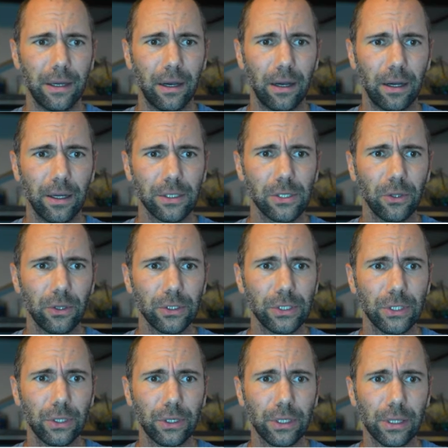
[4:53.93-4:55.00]
So let's
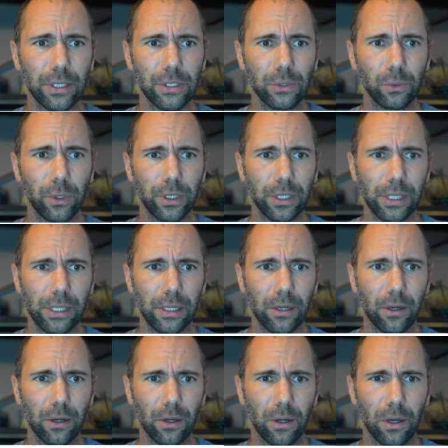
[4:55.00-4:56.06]
look at this one
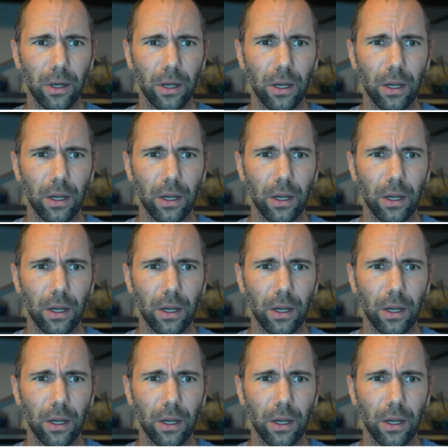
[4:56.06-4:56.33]
here.